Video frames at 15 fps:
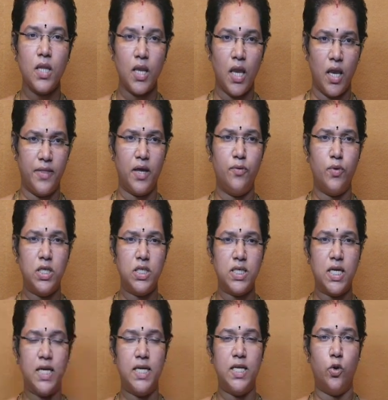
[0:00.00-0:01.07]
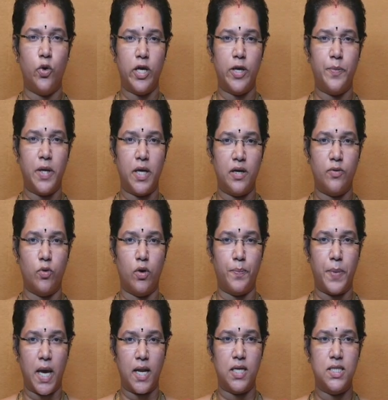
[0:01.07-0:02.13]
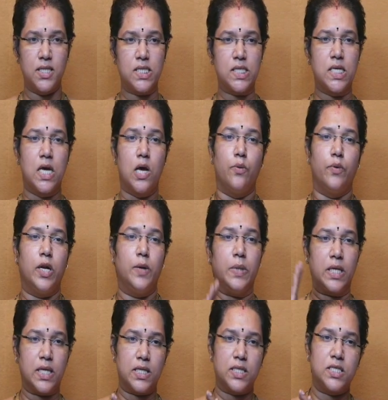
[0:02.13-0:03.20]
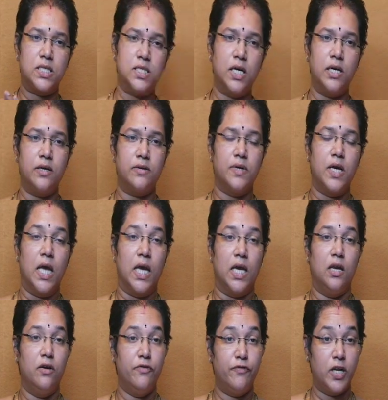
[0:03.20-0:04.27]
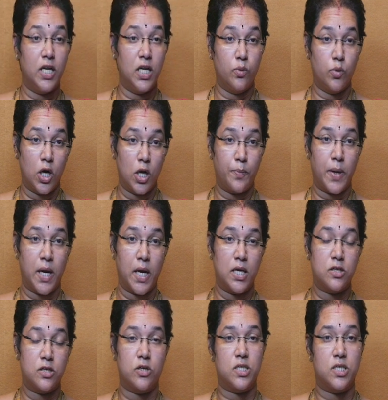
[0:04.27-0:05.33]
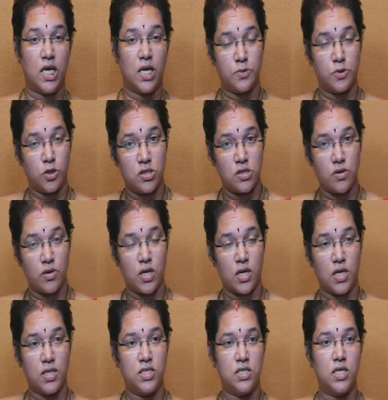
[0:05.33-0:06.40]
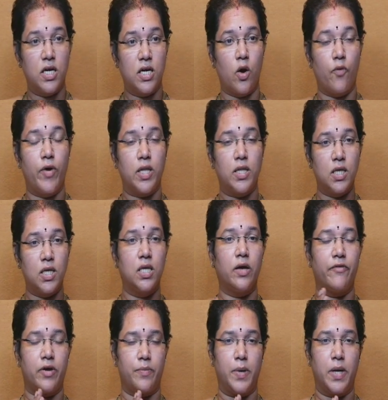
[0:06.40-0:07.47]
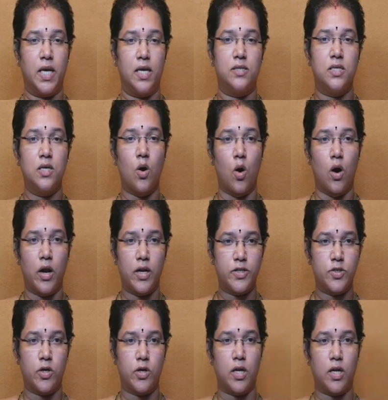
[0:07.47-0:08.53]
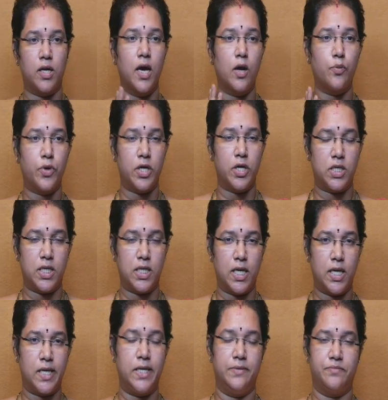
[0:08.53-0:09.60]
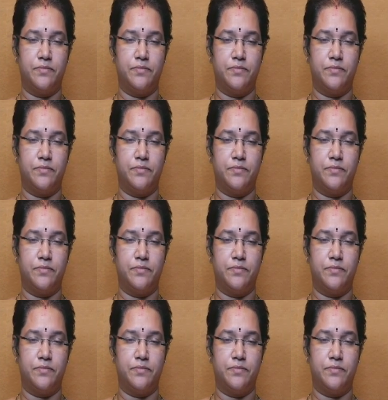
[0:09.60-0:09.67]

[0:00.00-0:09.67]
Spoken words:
then vertically loading bearing panels will be considered. Infilling wall panels or slabs also are considered, whether they were placing horizontally or vertically.